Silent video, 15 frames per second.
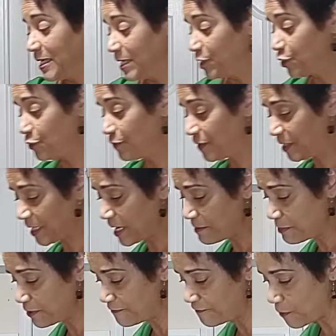these you've seen
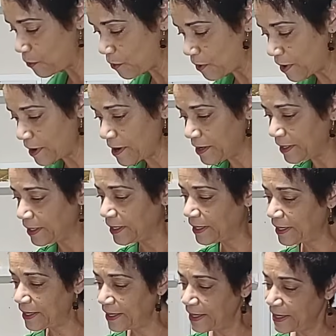before,
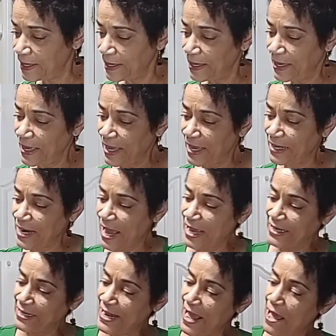and I
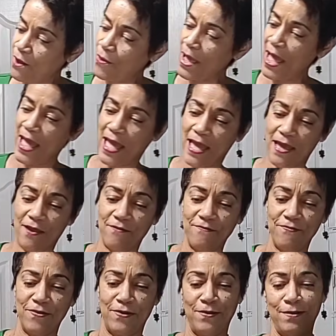now have